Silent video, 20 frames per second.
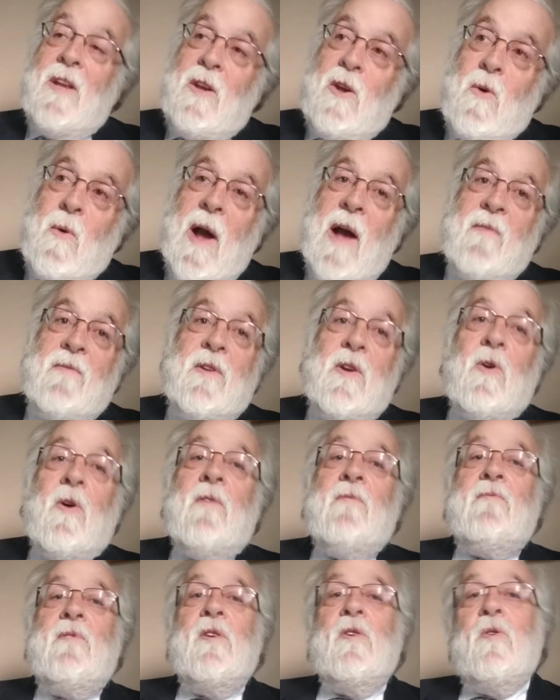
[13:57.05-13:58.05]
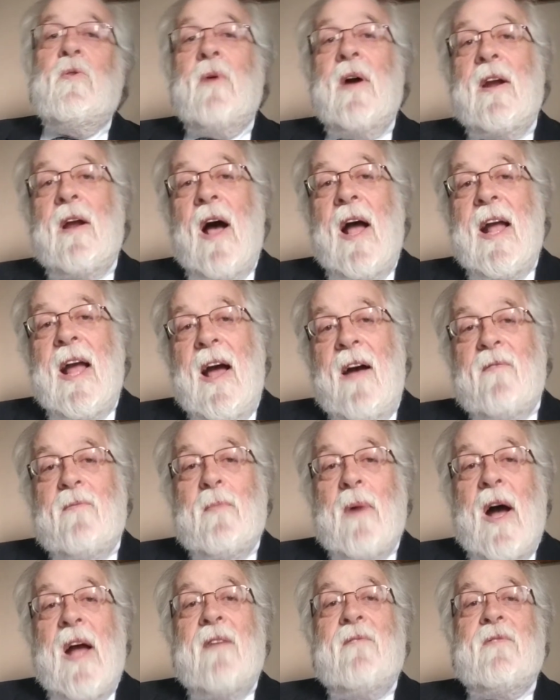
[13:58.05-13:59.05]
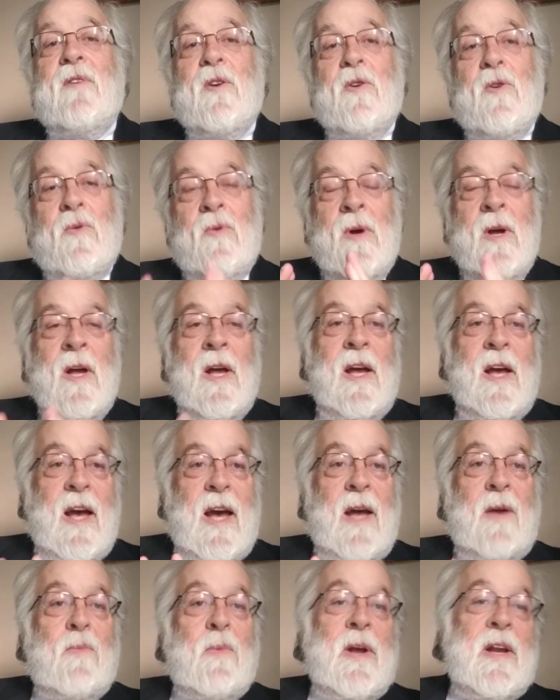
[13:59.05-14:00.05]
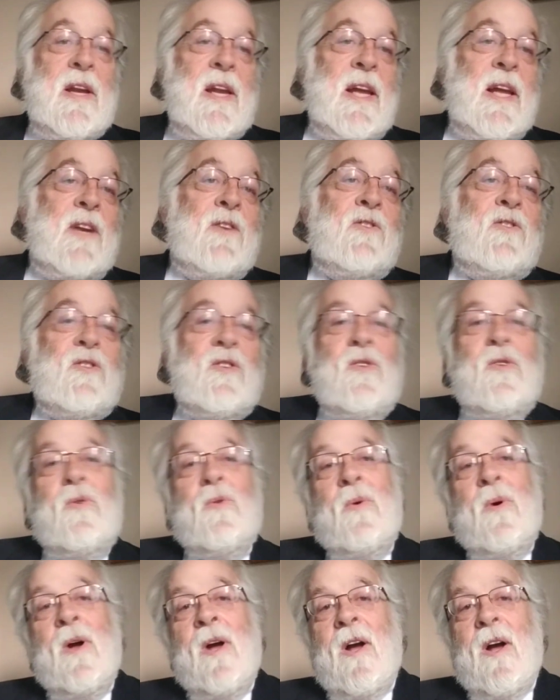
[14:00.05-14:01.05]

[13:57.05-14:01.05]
You have your view and I have my view, and we need to